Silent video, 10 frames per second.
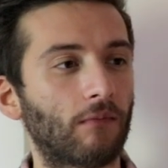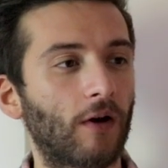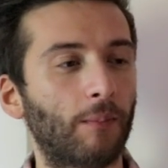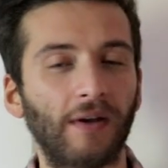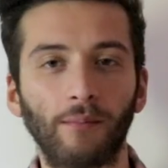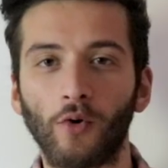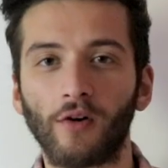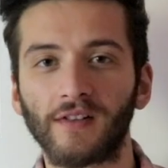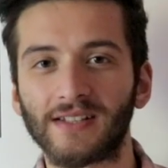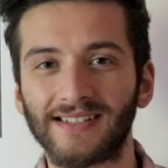a bit
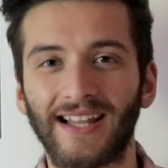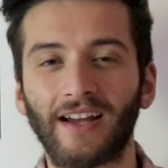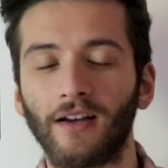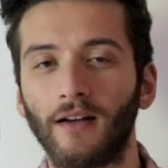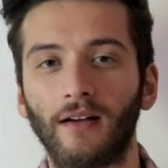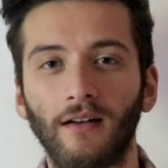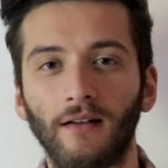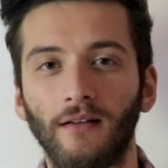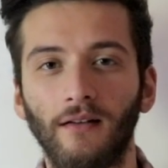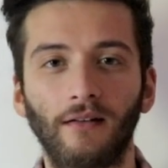more of a slacker
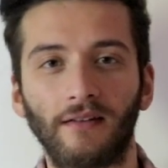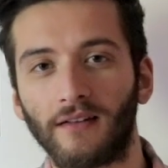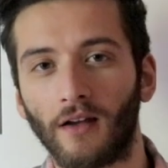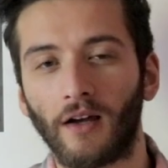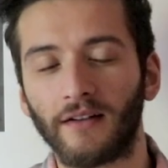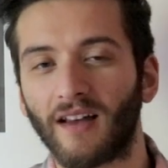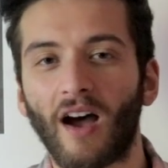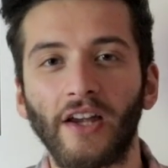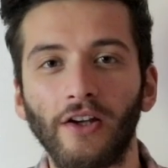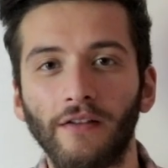uh,
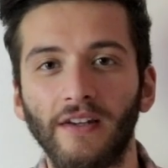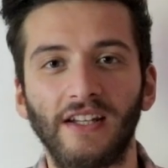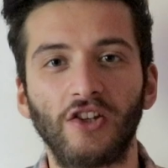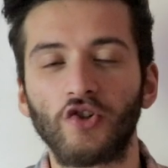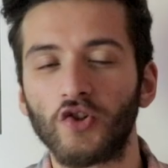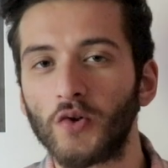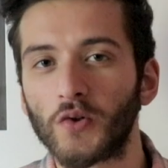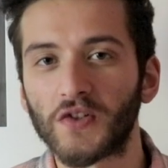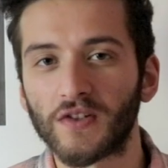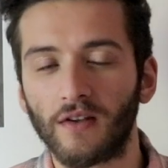diet they didn't
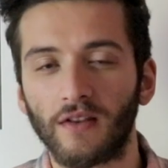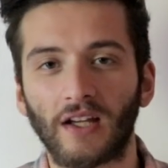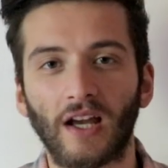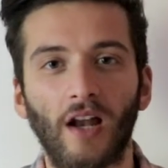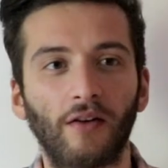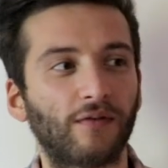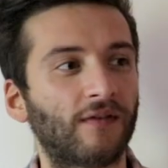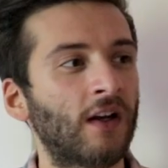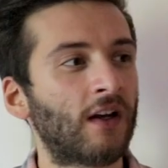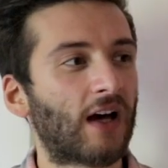juice and they kind of
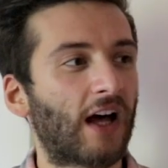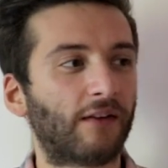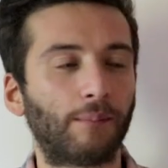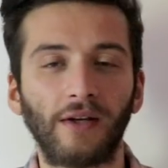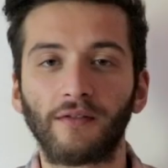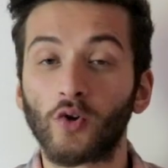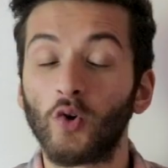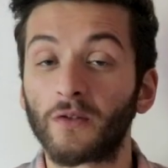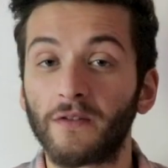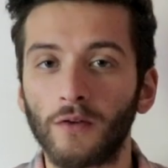had a bit of
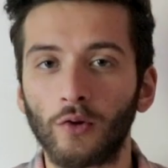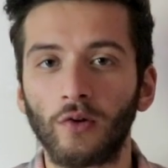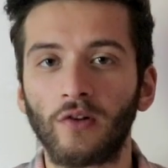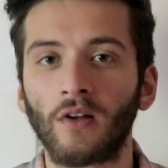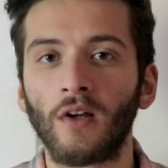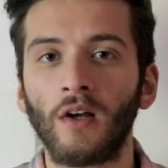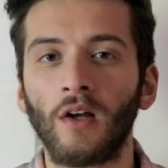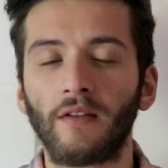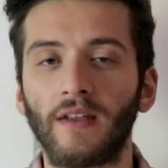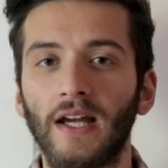cooked food,
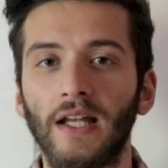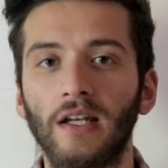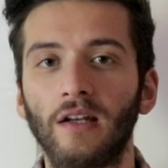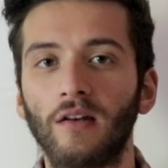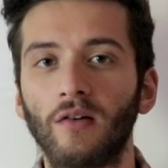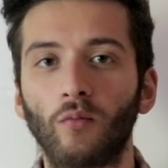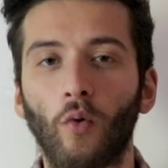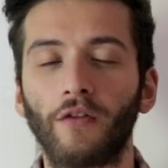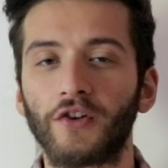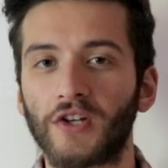then
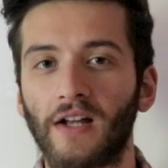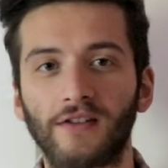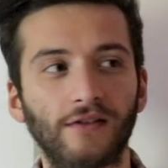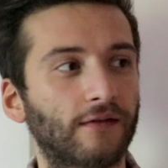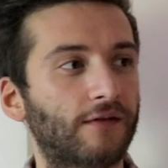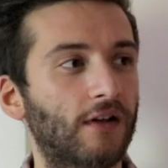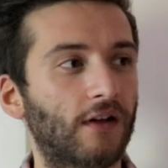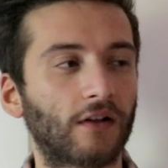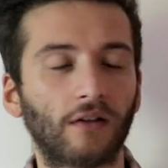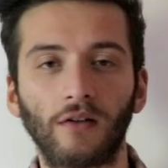what the chances of
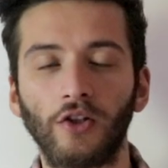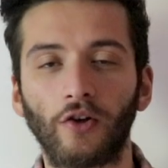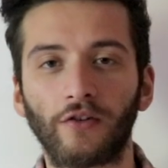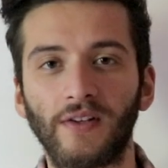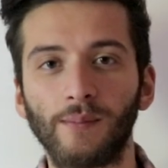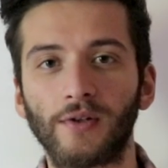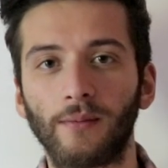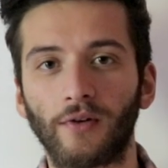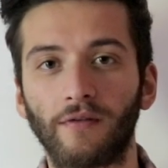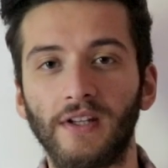the you know
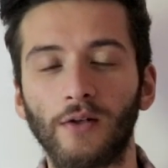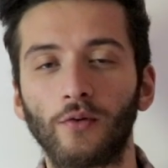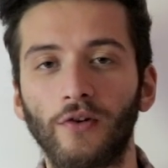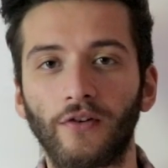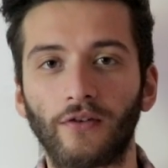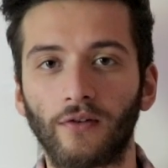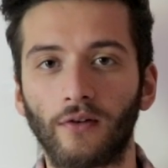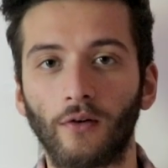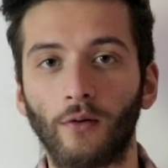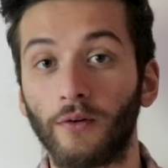symptoms of the illness
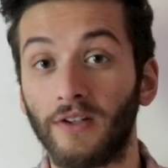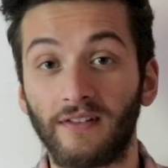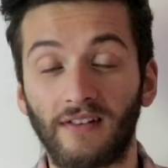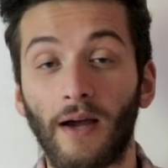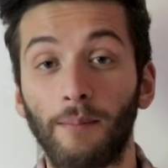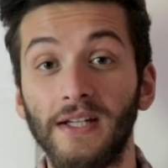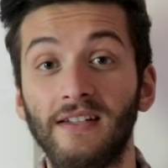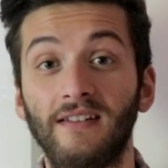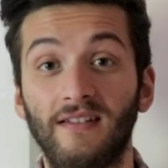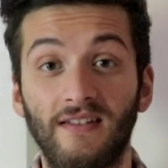or in
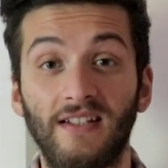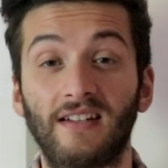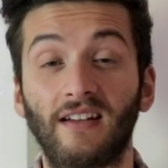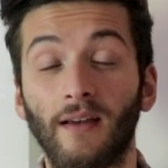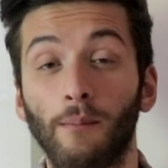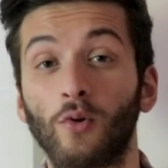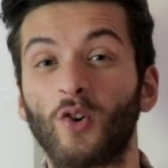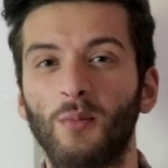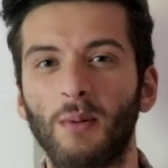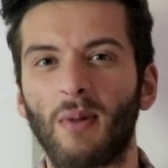diabetes in this example
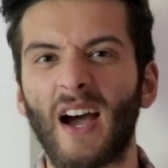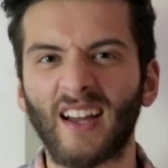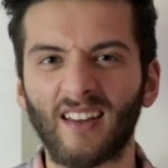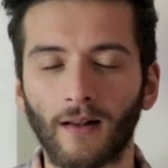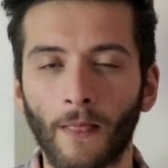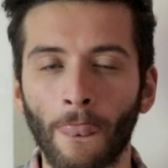coming back?